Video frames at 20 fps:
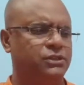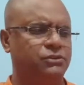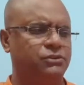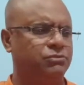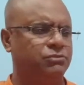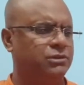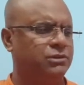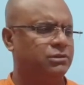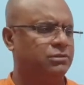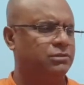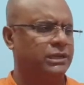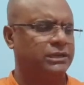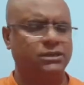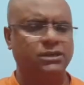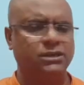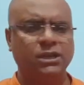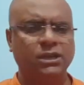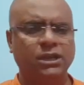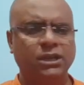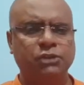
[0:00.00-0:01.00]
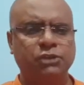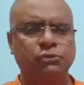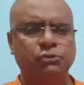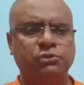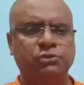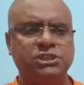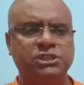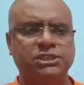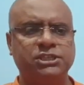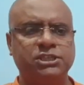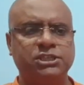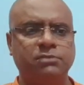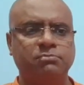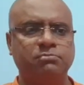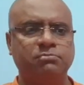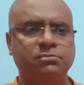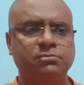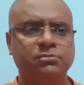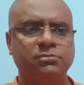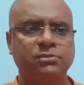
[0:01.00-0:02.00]
and you reject
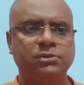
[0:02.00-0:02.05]
him,